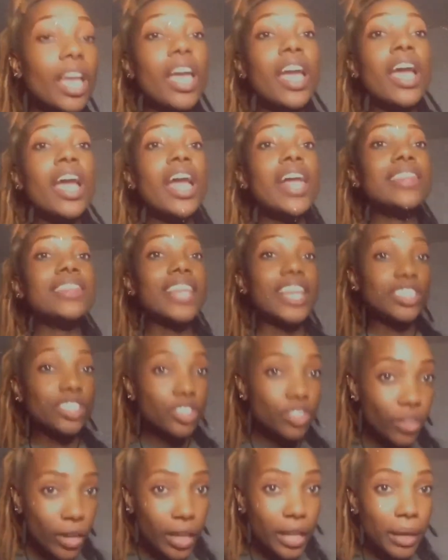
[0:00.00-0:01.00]
that's
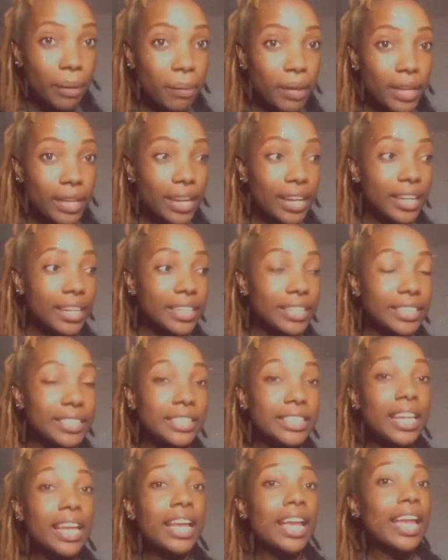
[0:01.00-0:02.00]
tricky because
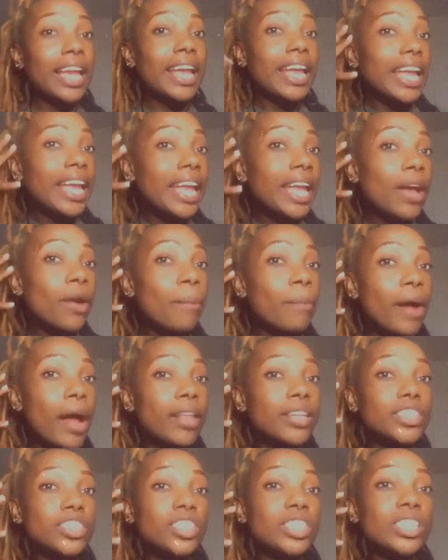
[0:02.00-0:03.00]
it'll
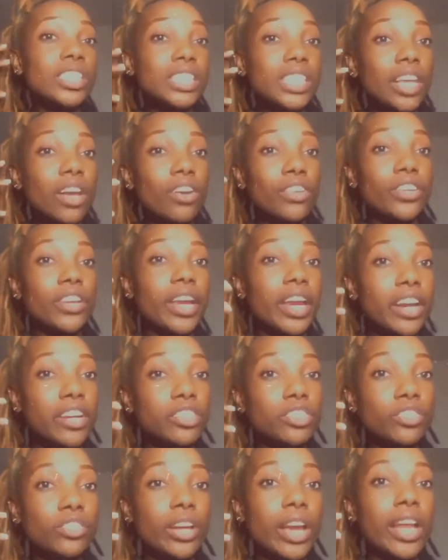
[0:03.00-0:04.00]
probably just sit on your hair
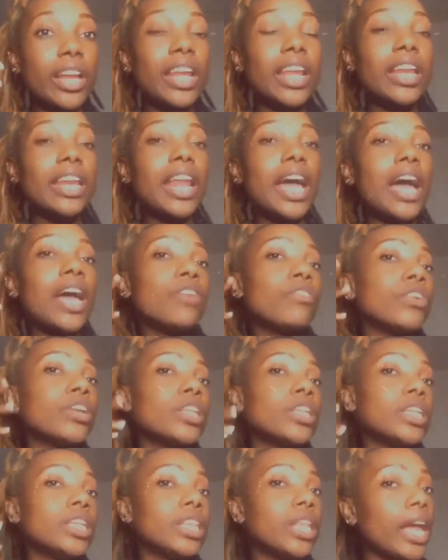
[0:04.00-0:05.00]
strand and not
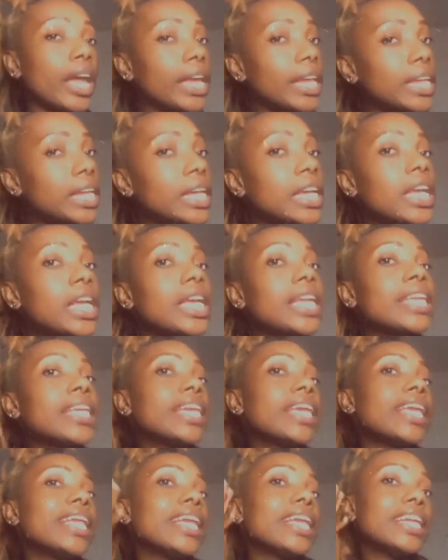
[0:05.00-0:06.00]
really like
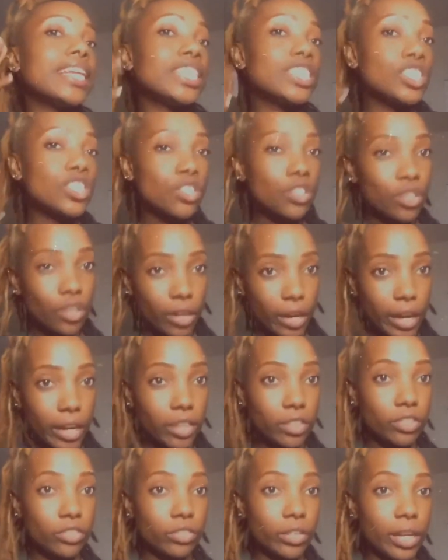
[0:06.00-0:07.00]
get into your hair
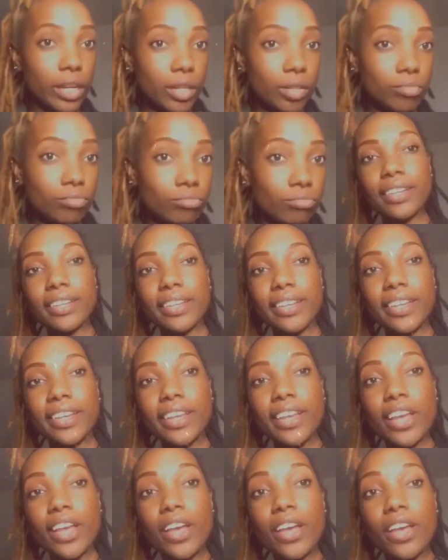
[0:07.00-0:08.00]
strand.
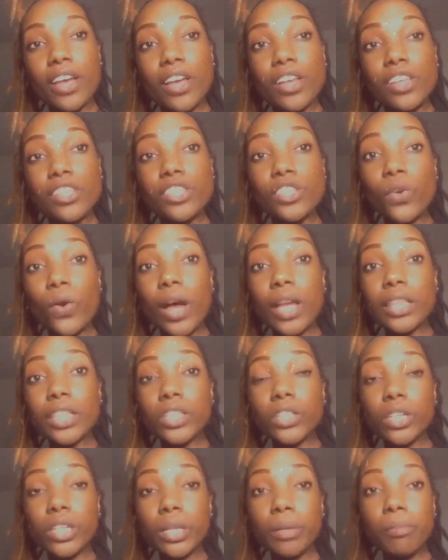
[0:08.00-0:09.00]
So I
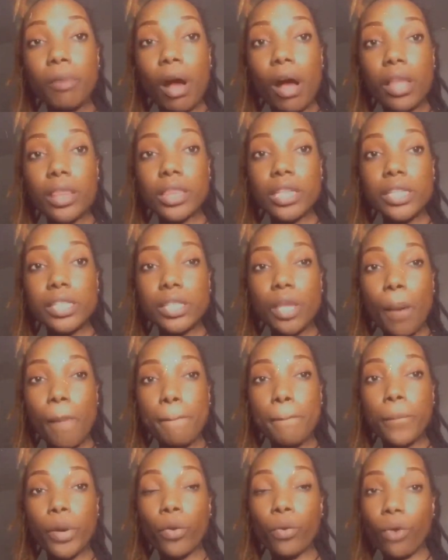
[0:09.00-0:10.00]
literally bought this
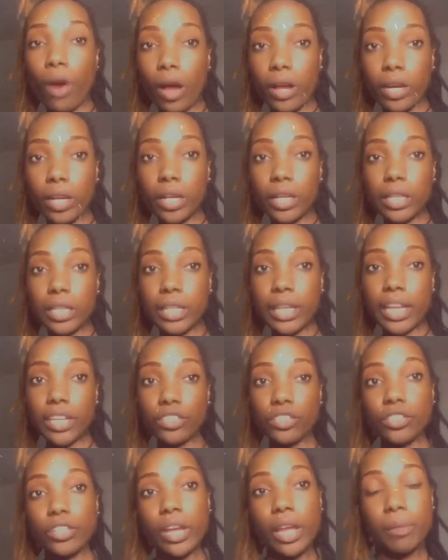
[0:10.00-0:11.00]
product
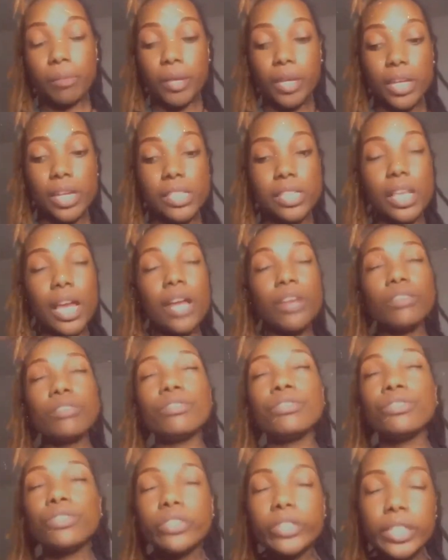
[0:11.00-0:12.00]
yesterday because I
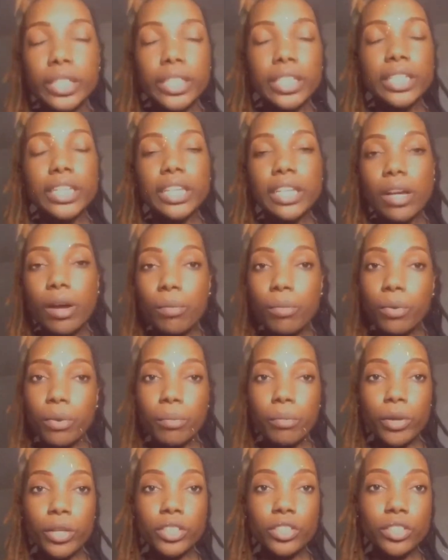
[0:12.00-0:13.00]
really need help with
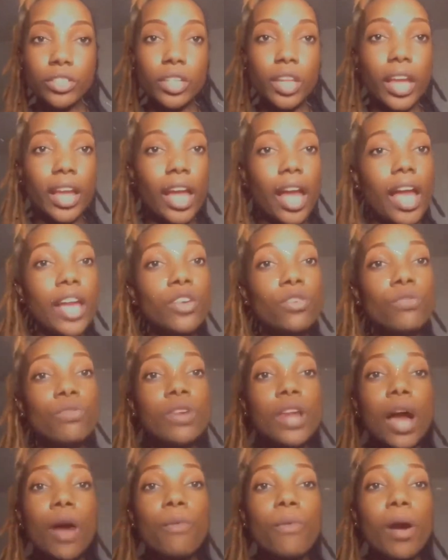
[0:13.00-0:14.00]
moisture. Like I do
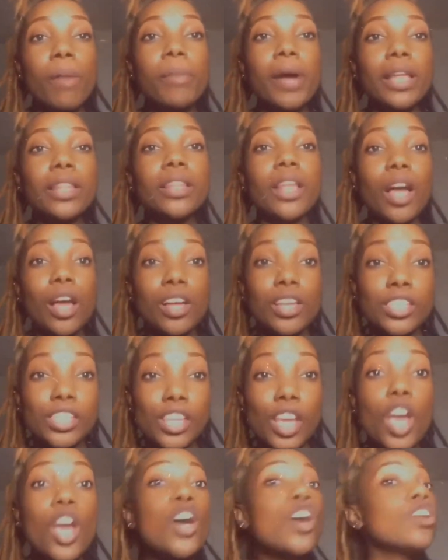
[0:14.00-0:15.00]
not want my locks
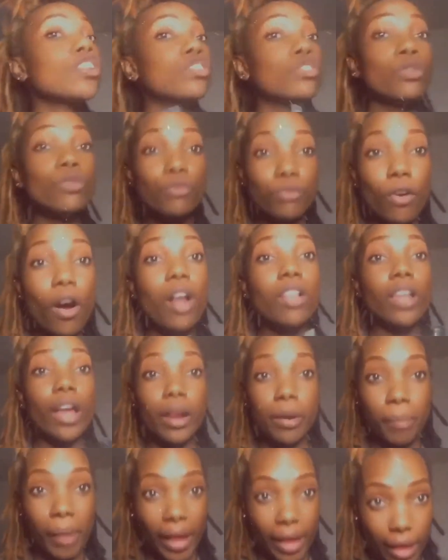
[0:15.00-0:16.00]
to fall out of
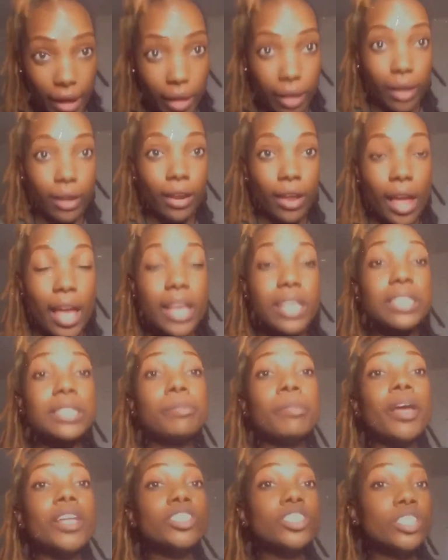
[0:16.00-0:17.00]
my head,
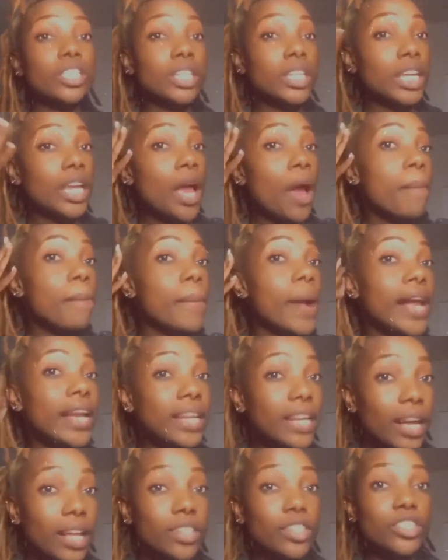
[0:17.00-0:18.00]
especially my
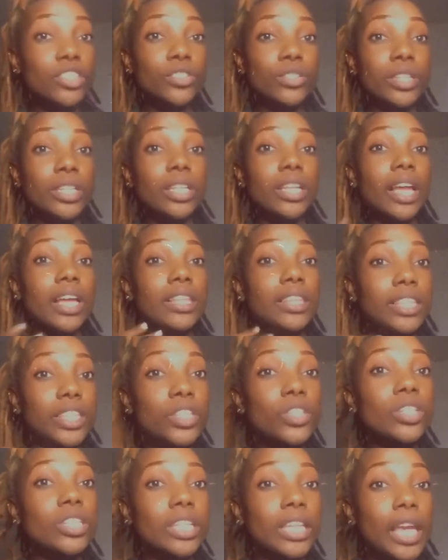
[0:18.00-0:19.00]
color treated, like
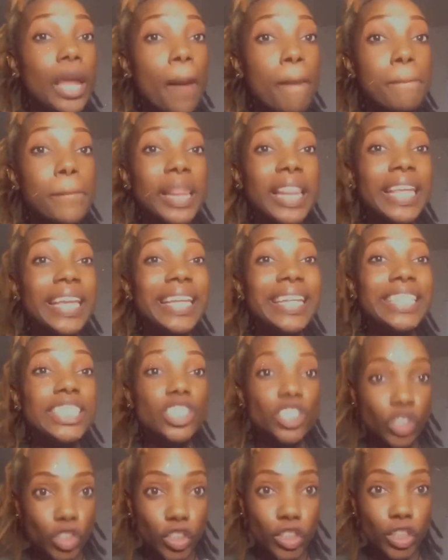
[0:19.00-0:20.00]
literally
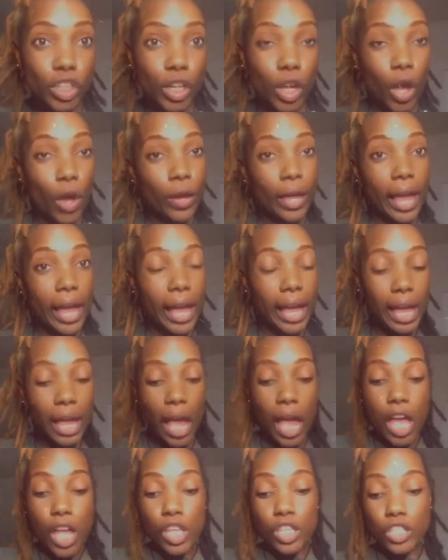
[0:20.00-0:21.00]
bleach Okay,
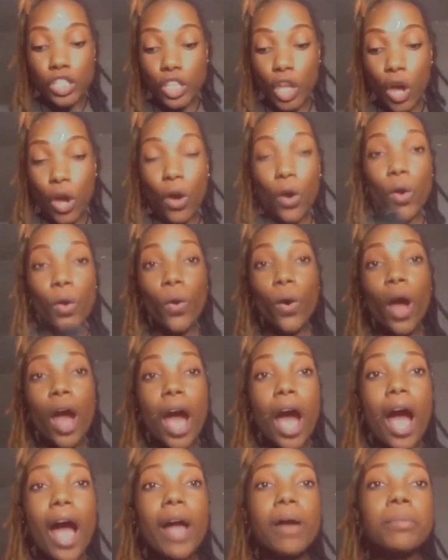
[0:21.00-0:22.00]
so
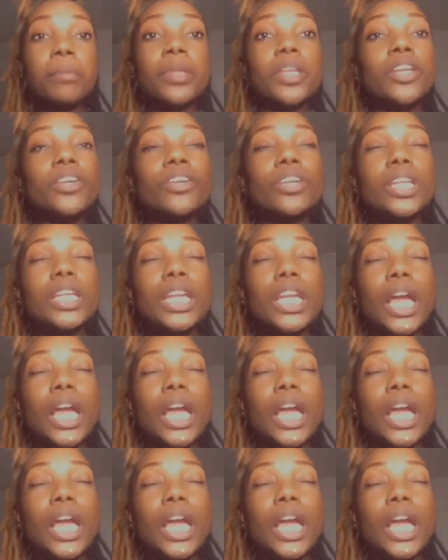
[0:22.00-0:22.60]
I'm literally